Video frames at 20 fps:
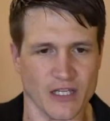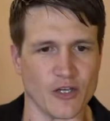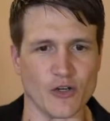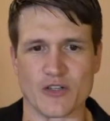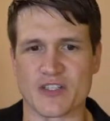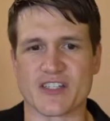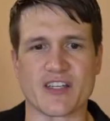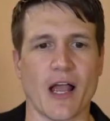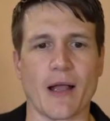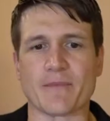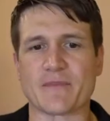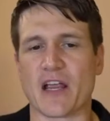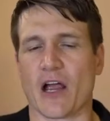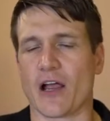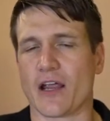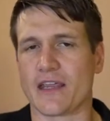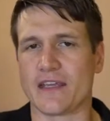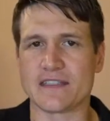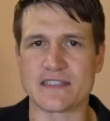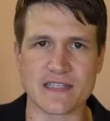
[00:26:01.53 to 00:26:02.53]
you know, stop
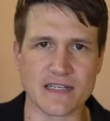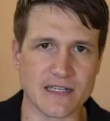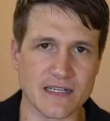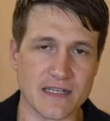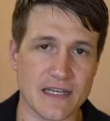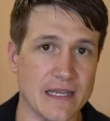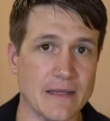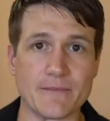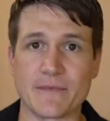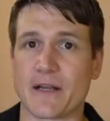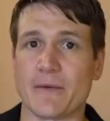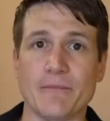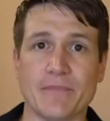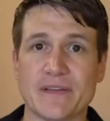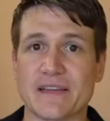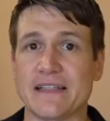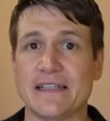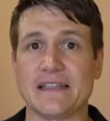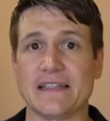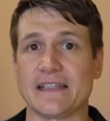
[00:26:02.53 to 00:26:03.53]
talking to him
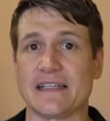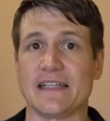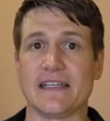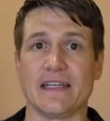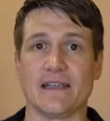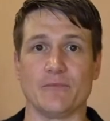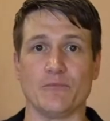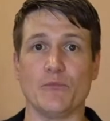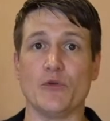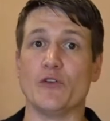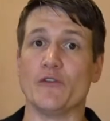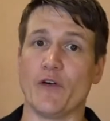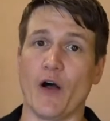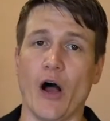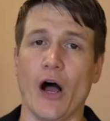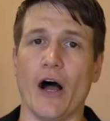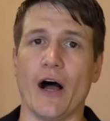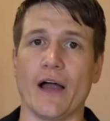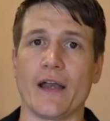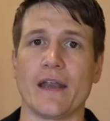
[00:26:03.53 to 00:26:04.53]
completely and move
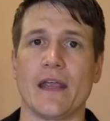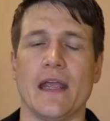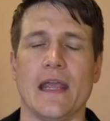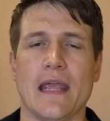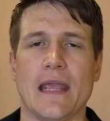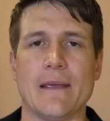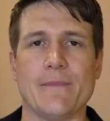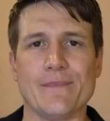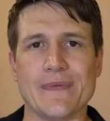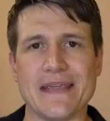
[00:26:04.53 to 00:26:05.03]
on. It